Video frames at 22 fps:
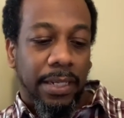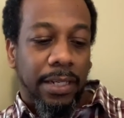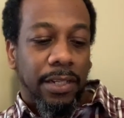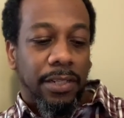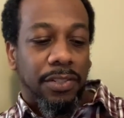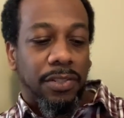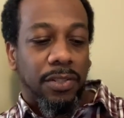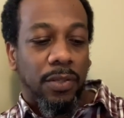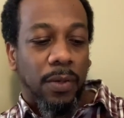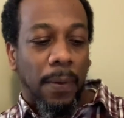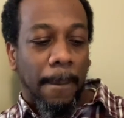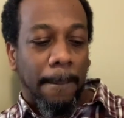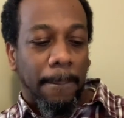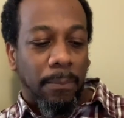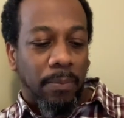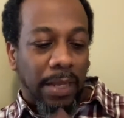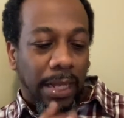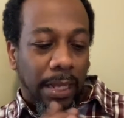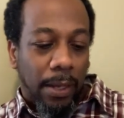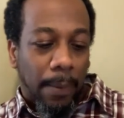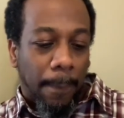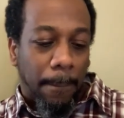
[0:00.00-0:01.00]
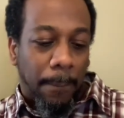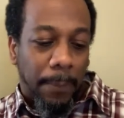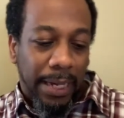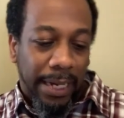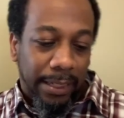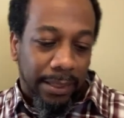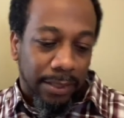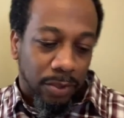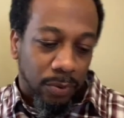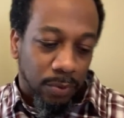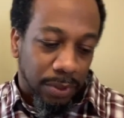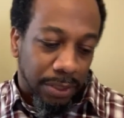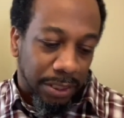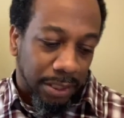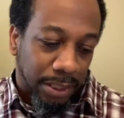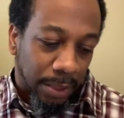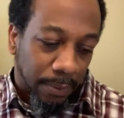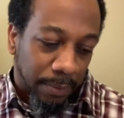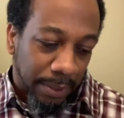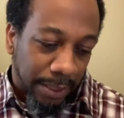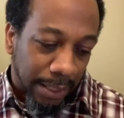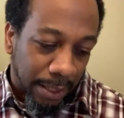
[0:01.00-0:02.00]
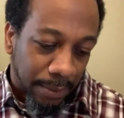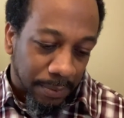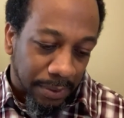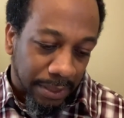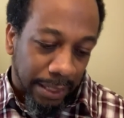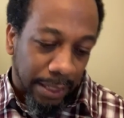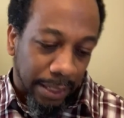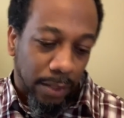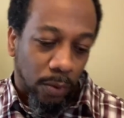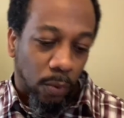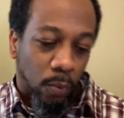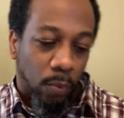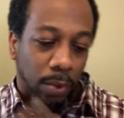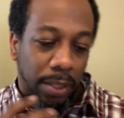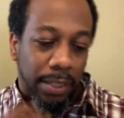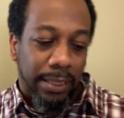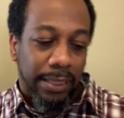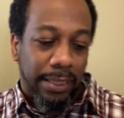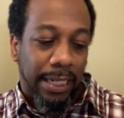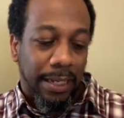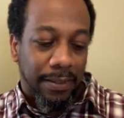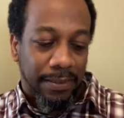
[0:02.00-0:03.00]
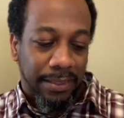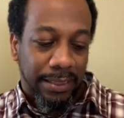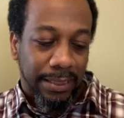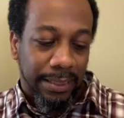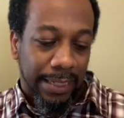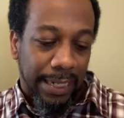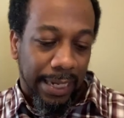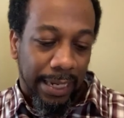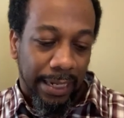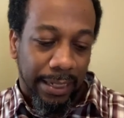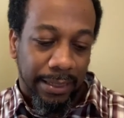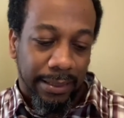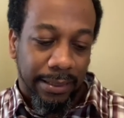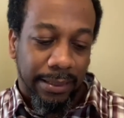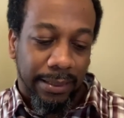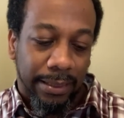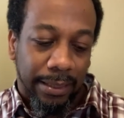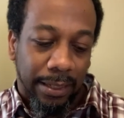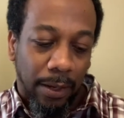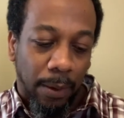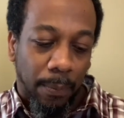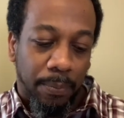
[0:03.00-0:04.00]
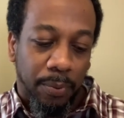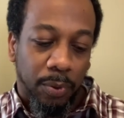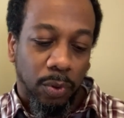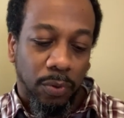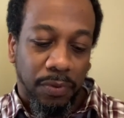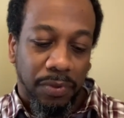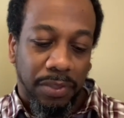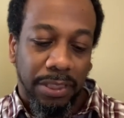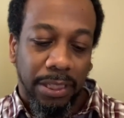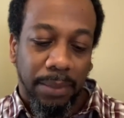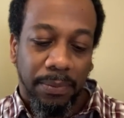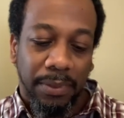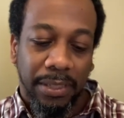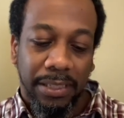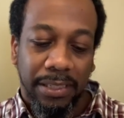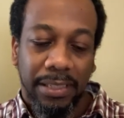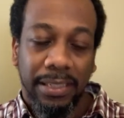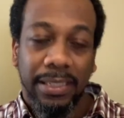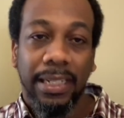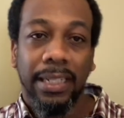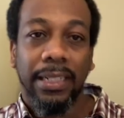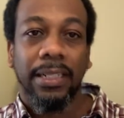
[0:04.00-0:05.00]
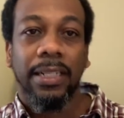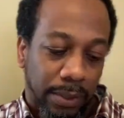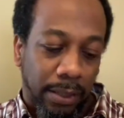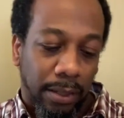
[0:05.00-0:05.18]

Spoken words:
So back to the summary that I'm saying, $1,000 approved stimulus check.